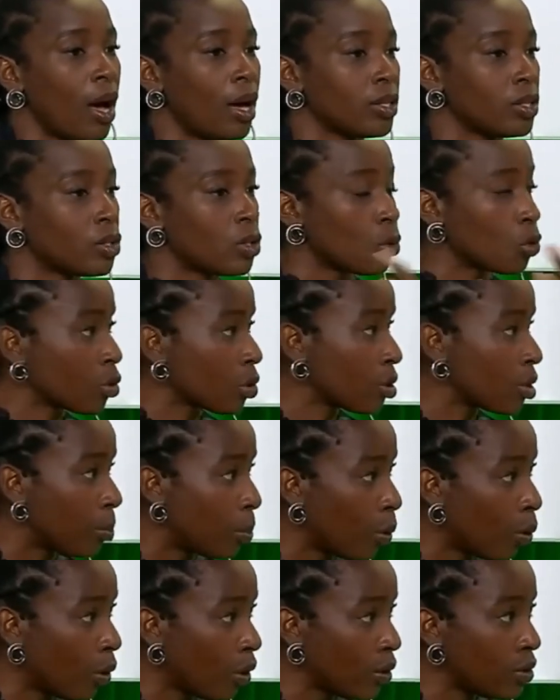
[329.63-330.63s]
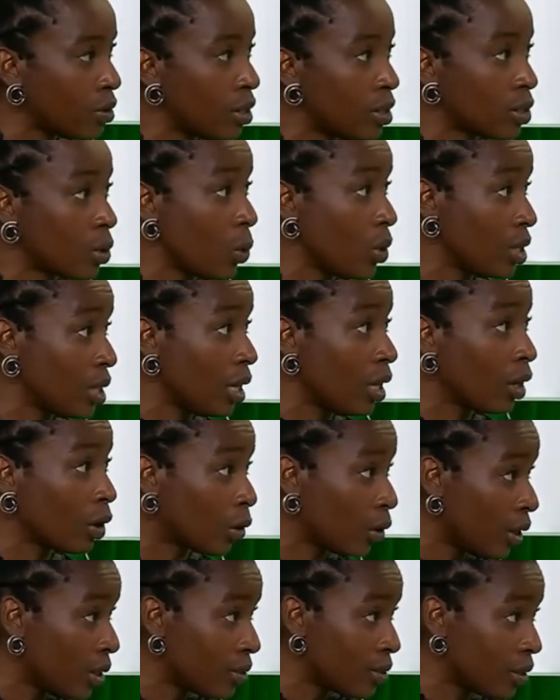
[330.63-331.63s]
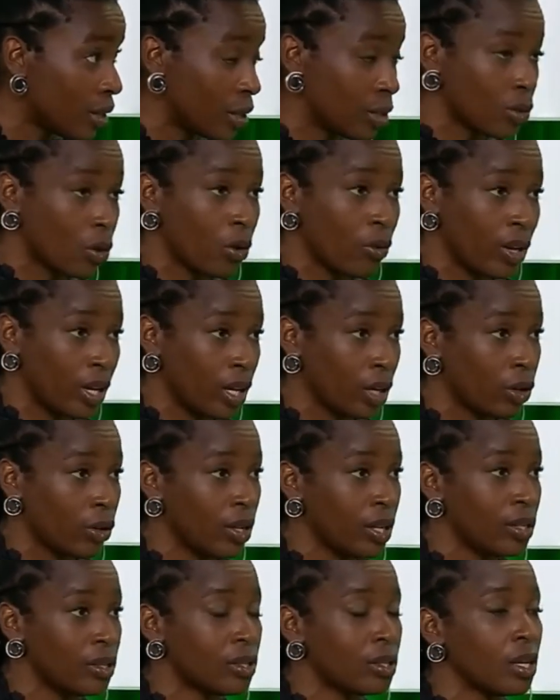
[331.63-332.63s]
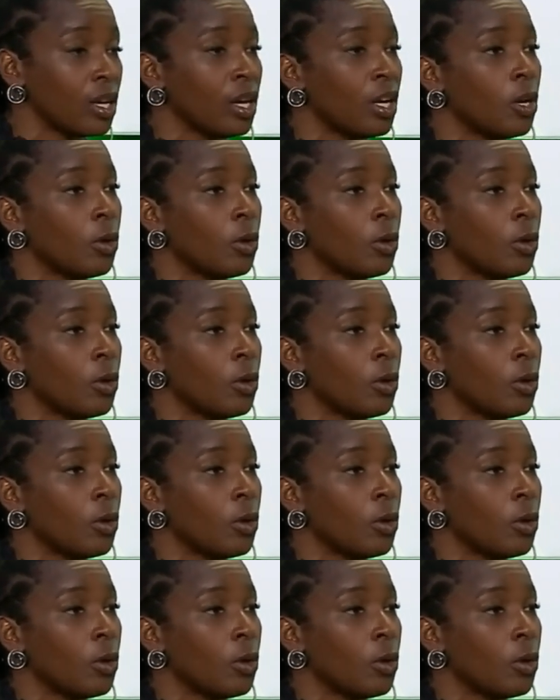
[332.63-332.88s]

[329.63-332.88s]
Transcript: social supports is going to increase and has already increased.